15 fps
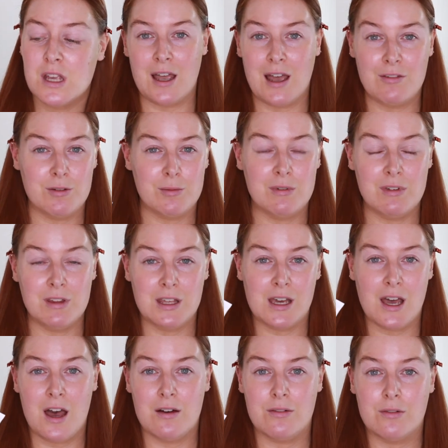I have to be really
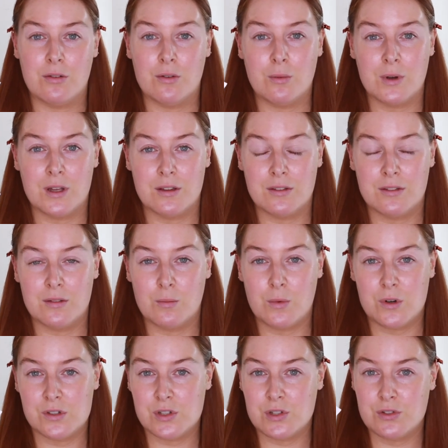careful with
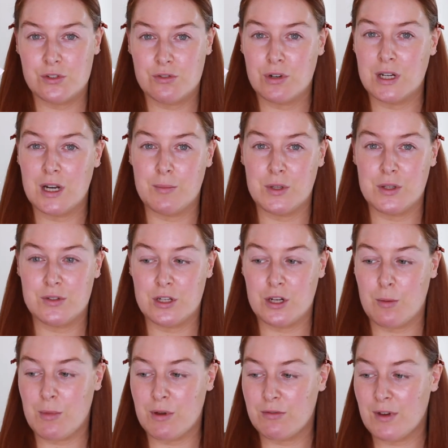what sunscreen I'm using
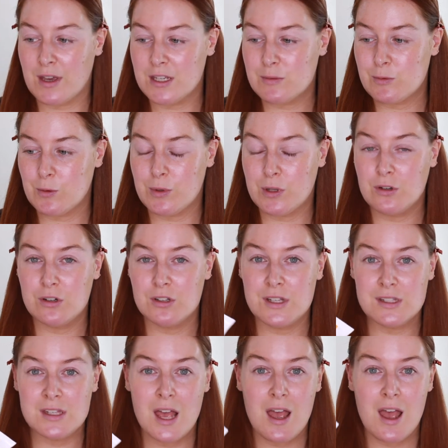on my face, but
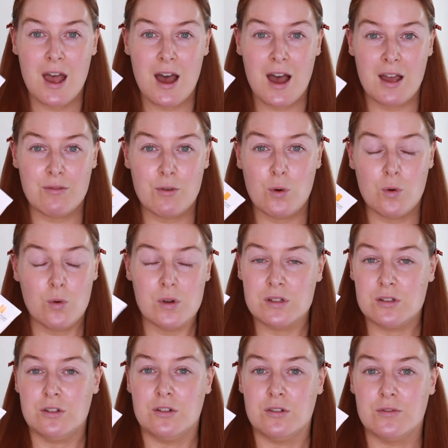because I've
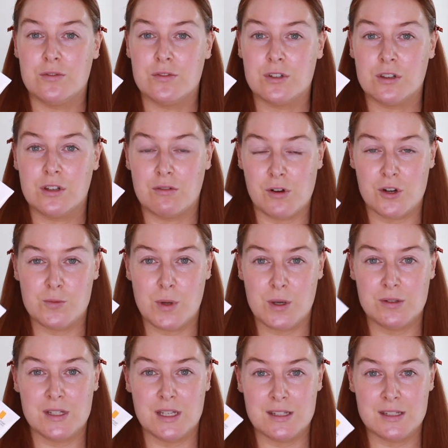always loved La
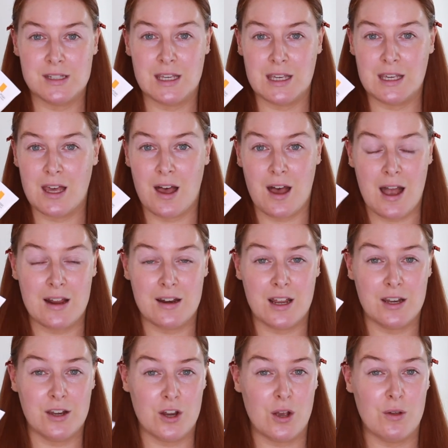Roche-Posay skincare and I
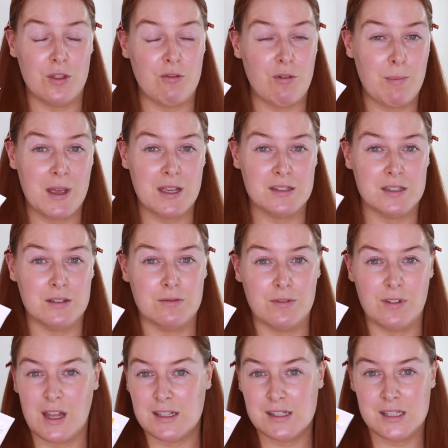know they're amazing for
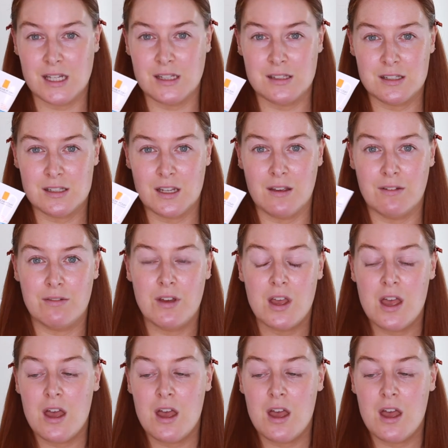like sensitive